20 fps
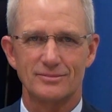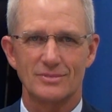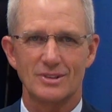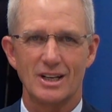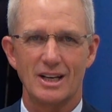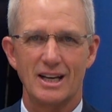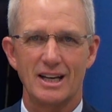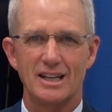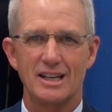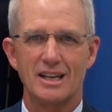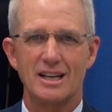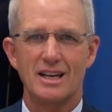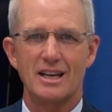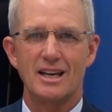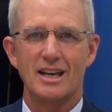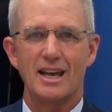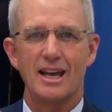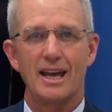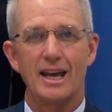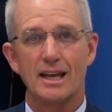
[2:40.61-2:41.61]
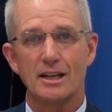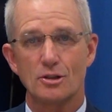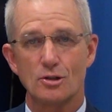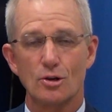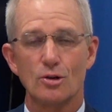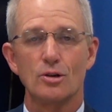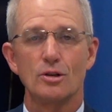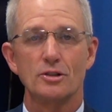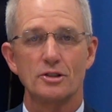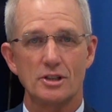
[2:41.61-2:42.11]
okay? And
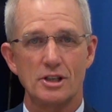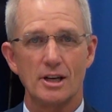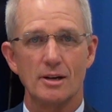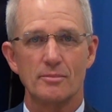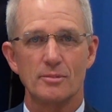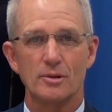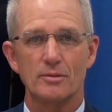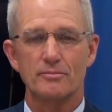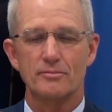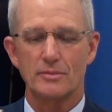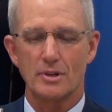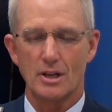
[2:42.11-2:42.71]
Colonel DeKemper.